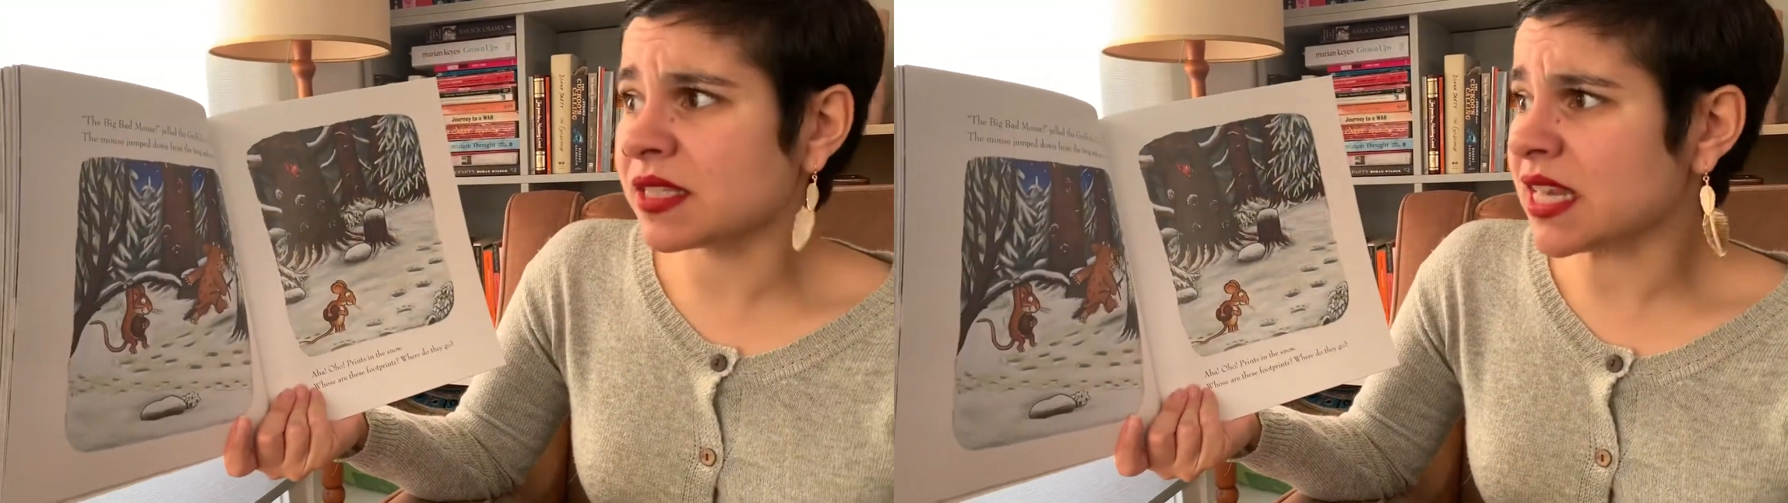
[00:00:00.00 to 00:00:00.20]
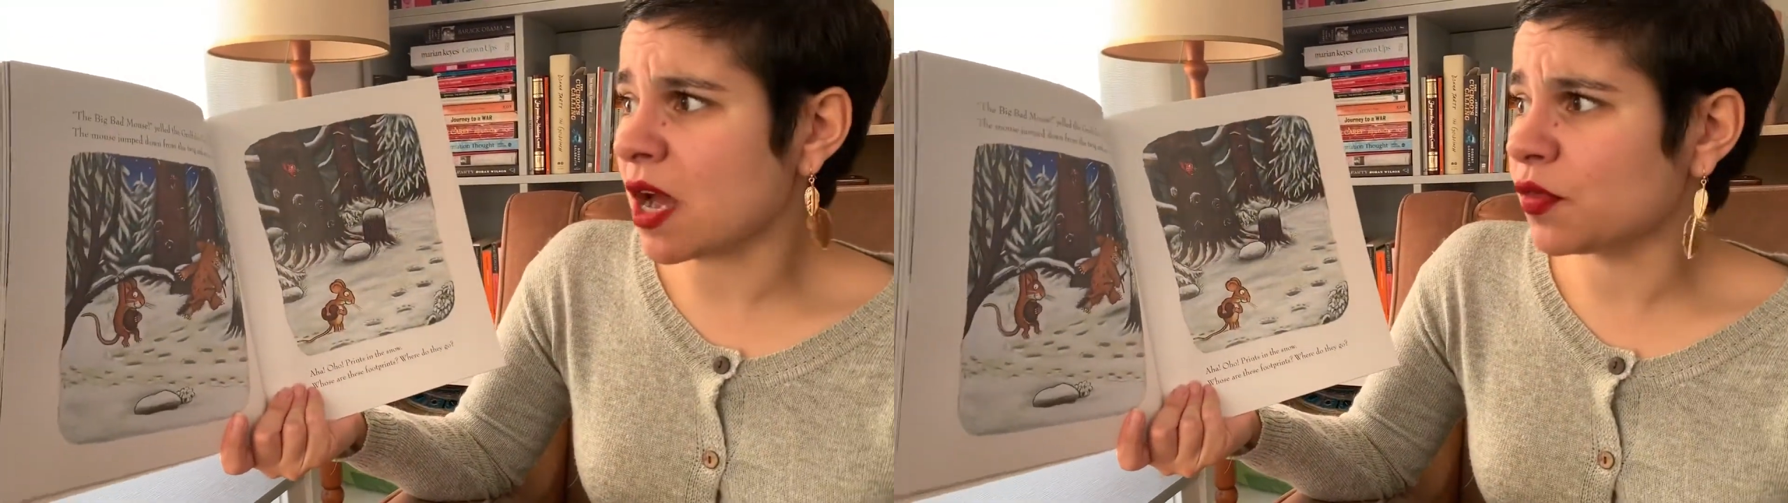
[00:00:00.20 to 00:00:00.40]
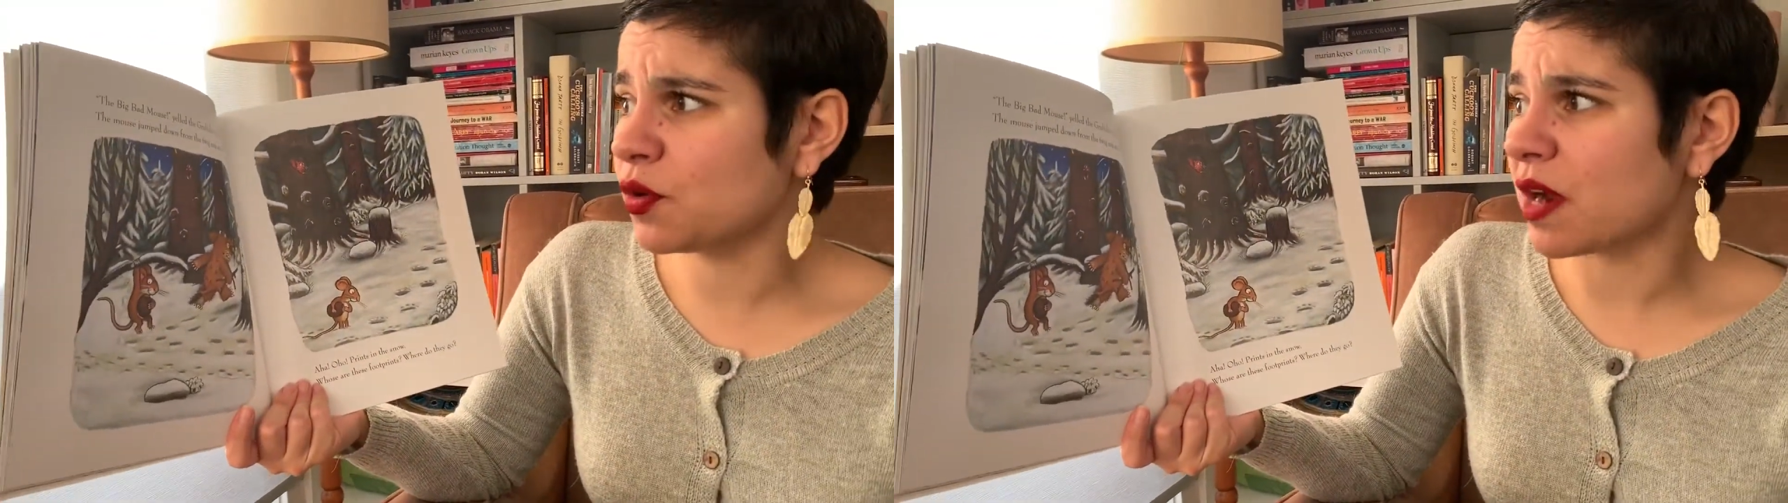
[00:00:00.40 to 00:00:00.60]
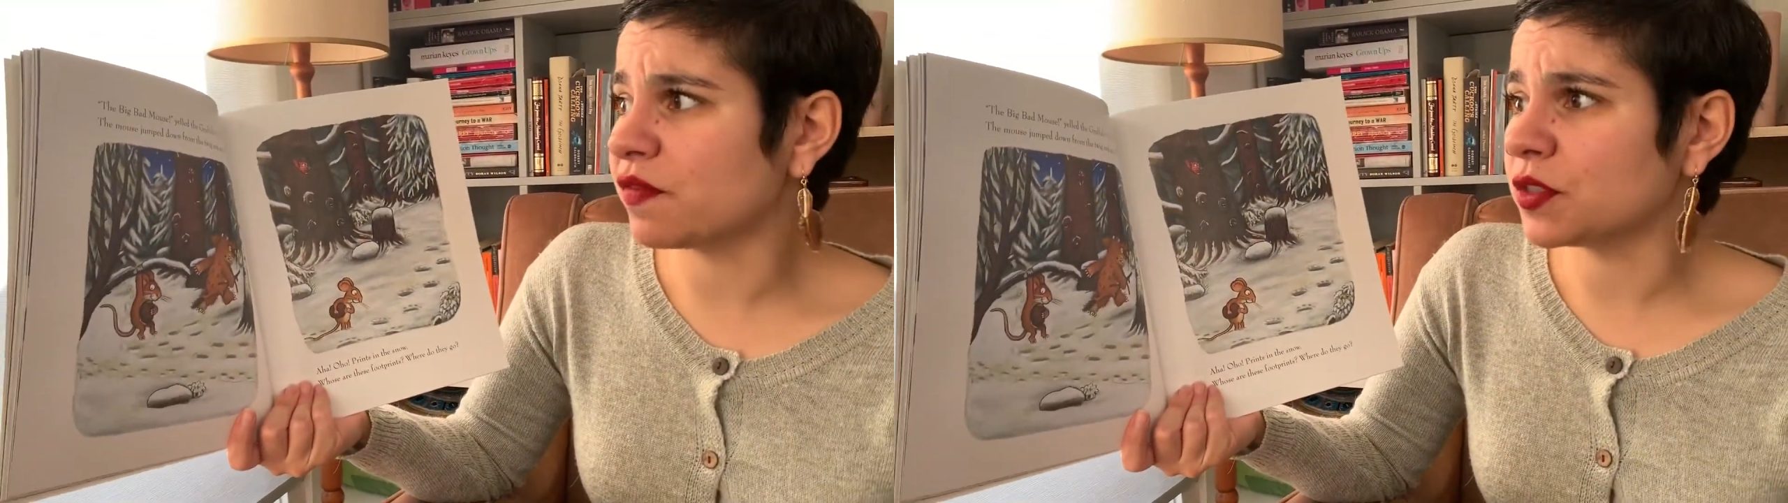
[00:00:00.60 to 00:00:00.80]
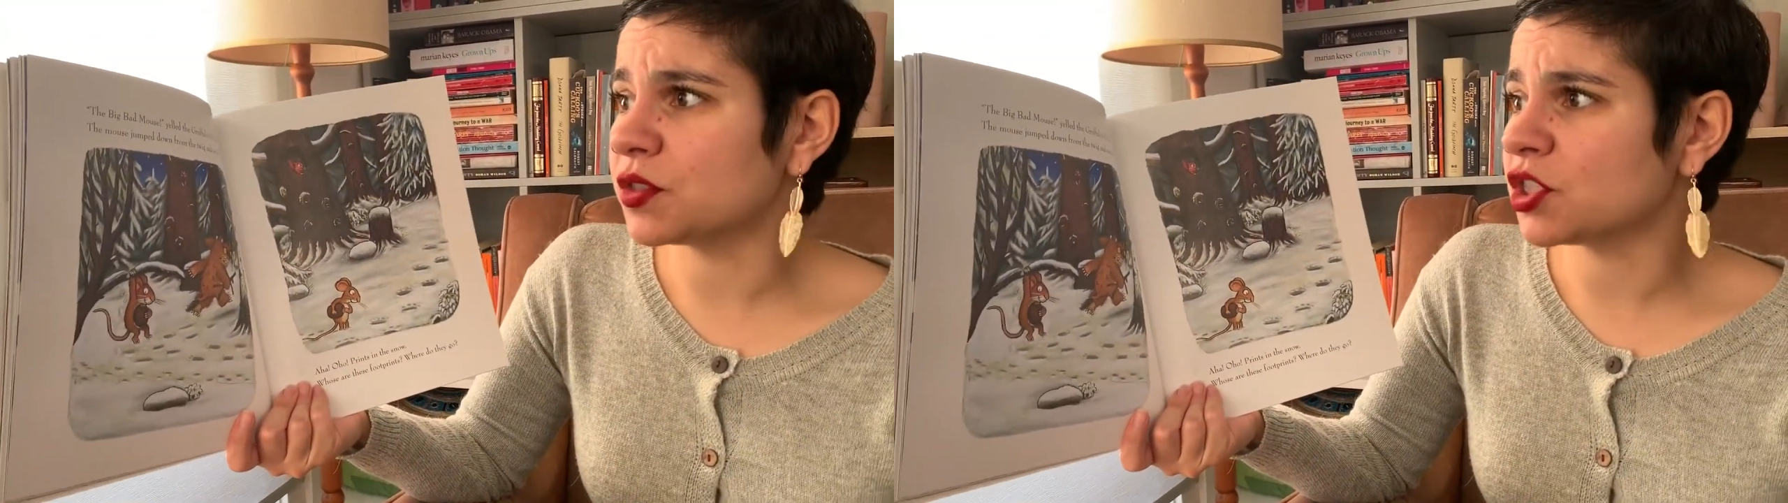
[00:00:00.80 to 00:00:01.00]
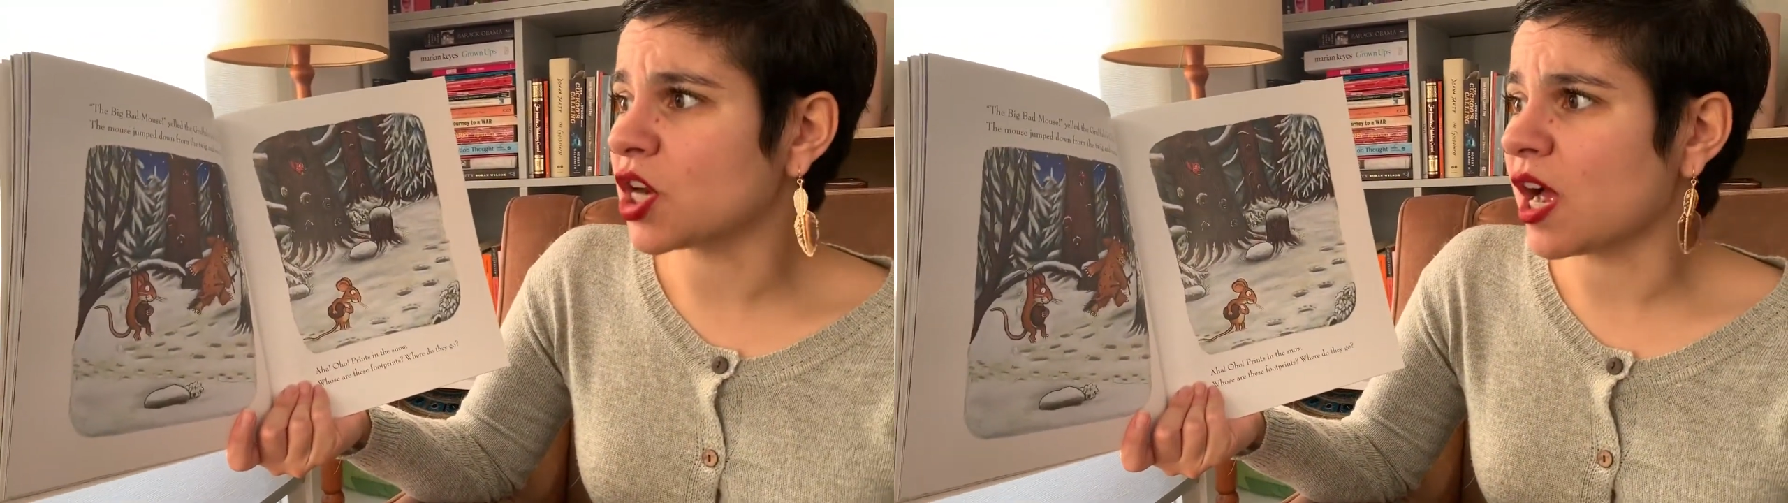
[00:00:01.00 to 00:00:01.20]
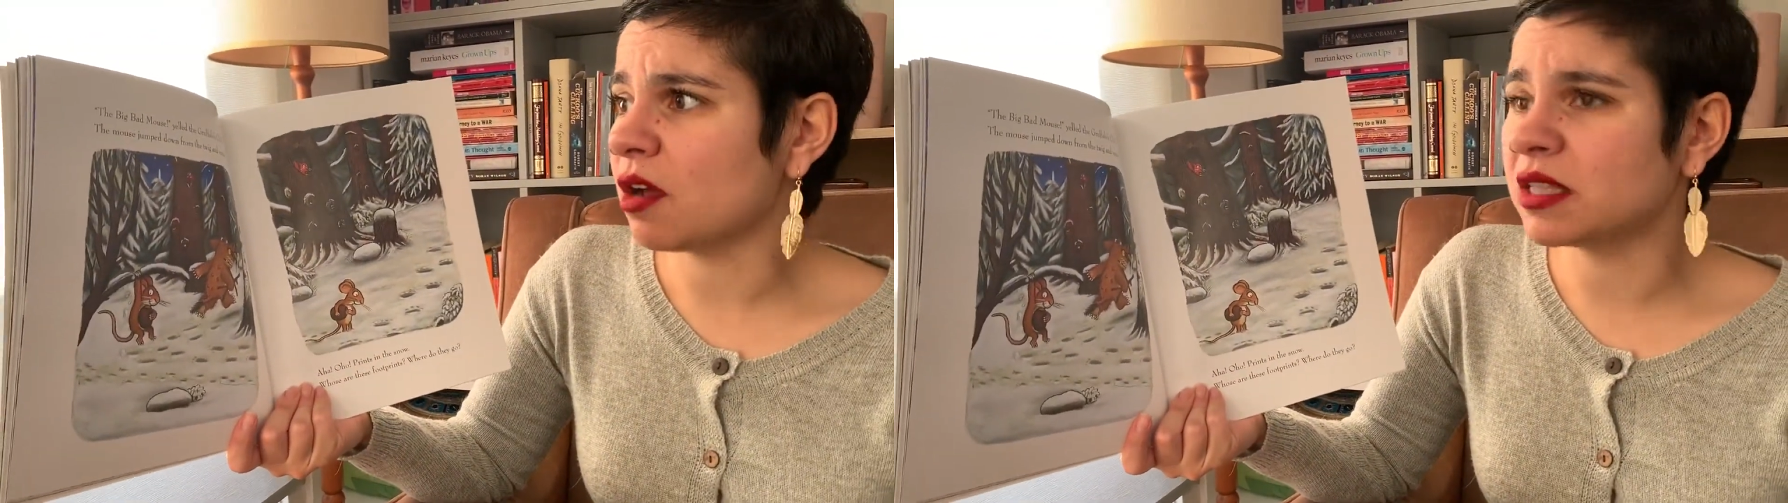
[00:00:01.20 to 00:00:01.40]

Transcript: yelled the Gruffalo's child.